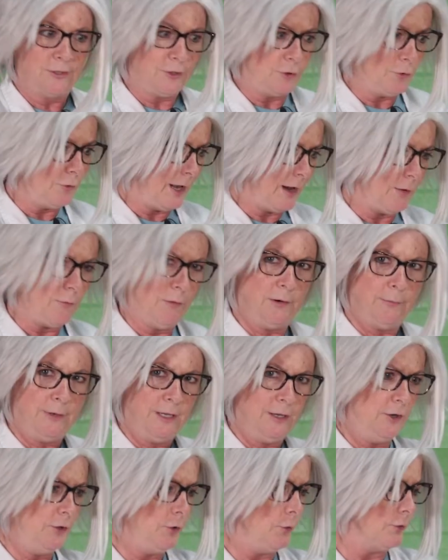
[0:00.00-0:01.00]
So you're like, what are we
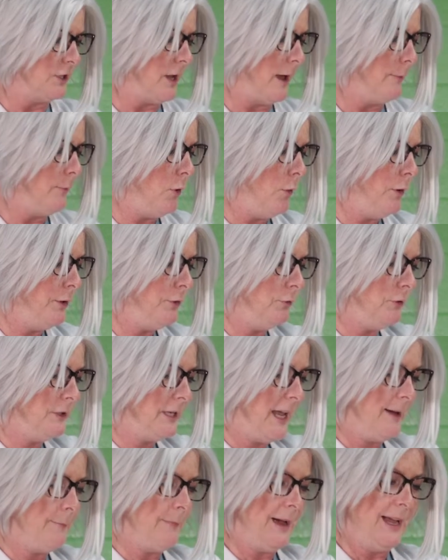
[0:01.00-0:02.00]
gonna do? So I'm going to
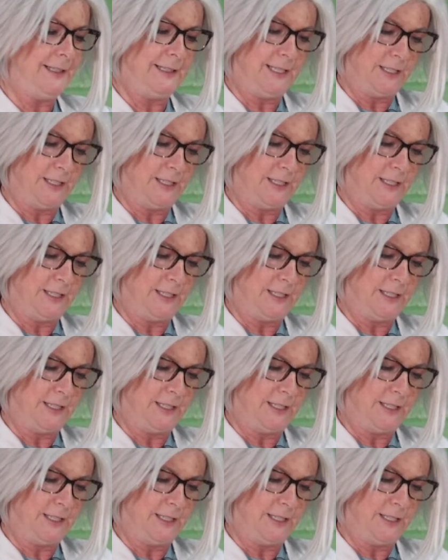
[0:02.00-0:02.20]
take my